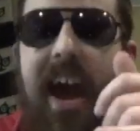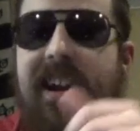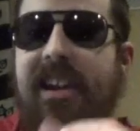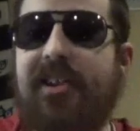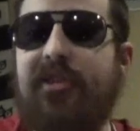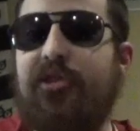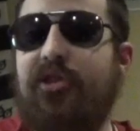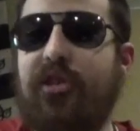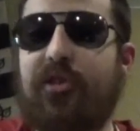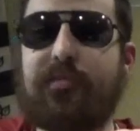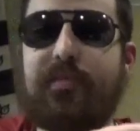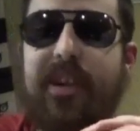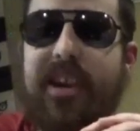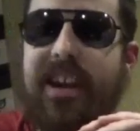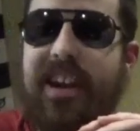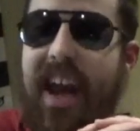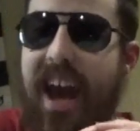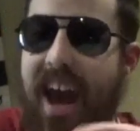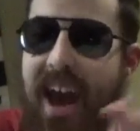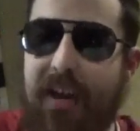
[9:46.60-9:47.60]
he's just been
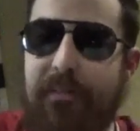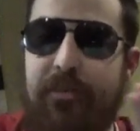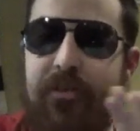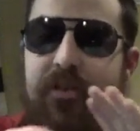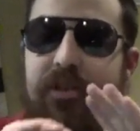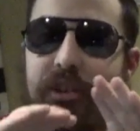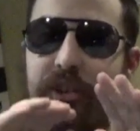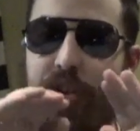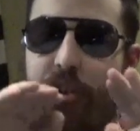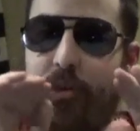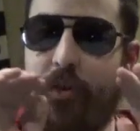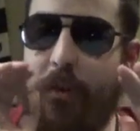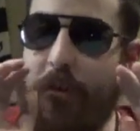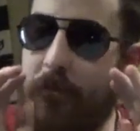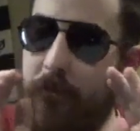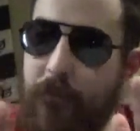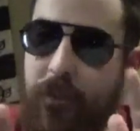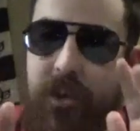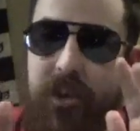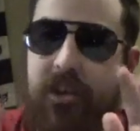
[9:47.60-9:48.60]
an absolute
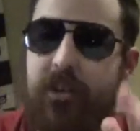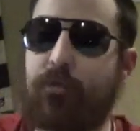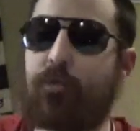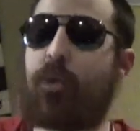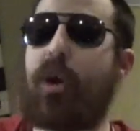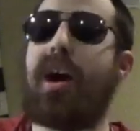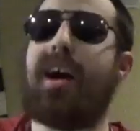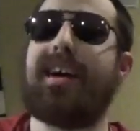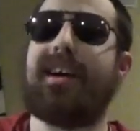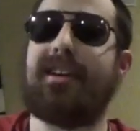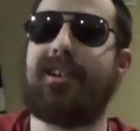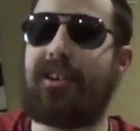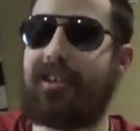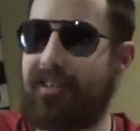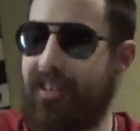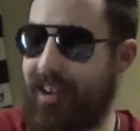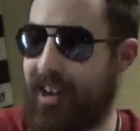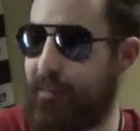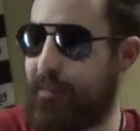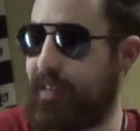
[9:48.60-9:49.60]
riot on
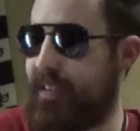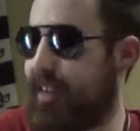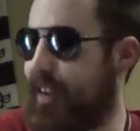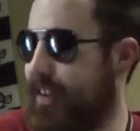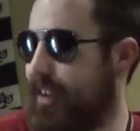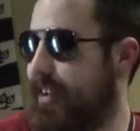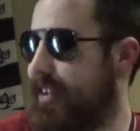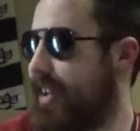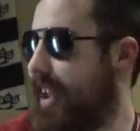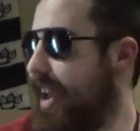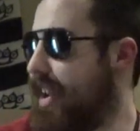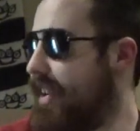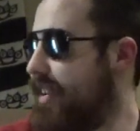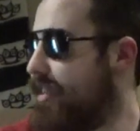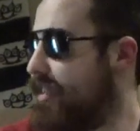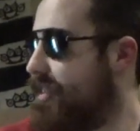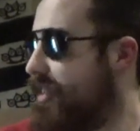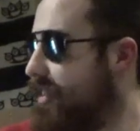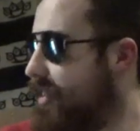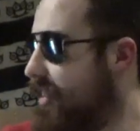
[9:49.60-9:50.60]
commentary, and
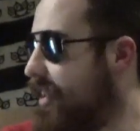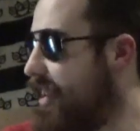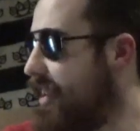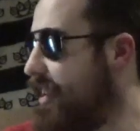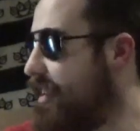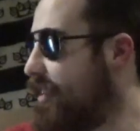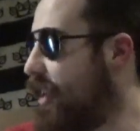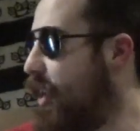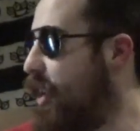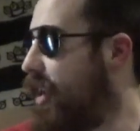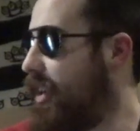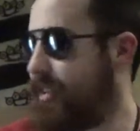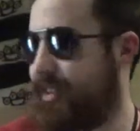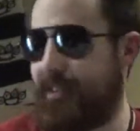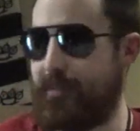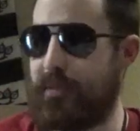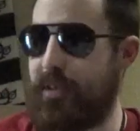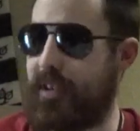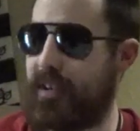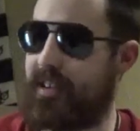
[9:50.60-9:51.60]
it is
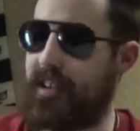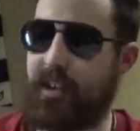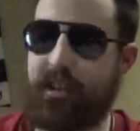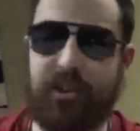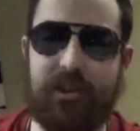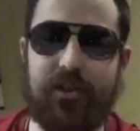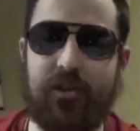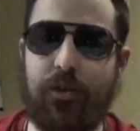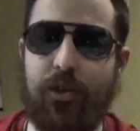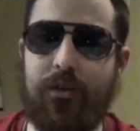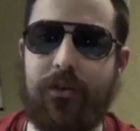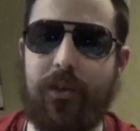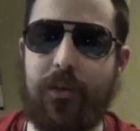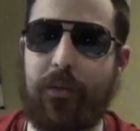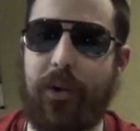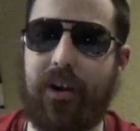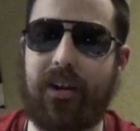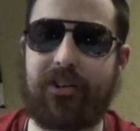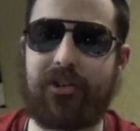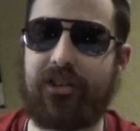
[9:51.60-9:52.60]
awesome. You can tell the two of them
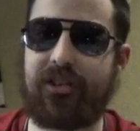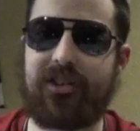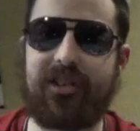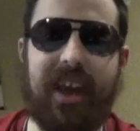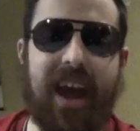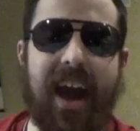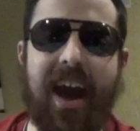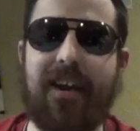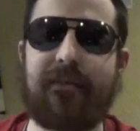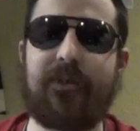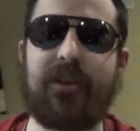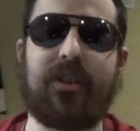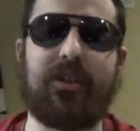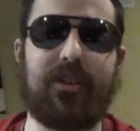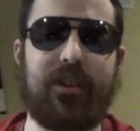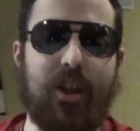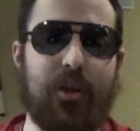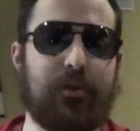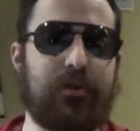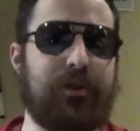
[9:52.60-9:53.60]
are just having
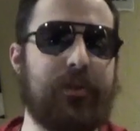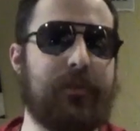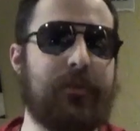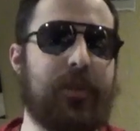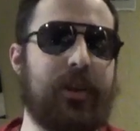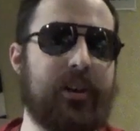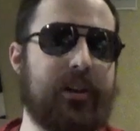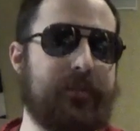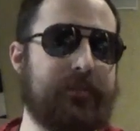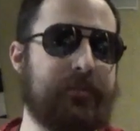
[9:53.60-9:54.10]
loads of fun.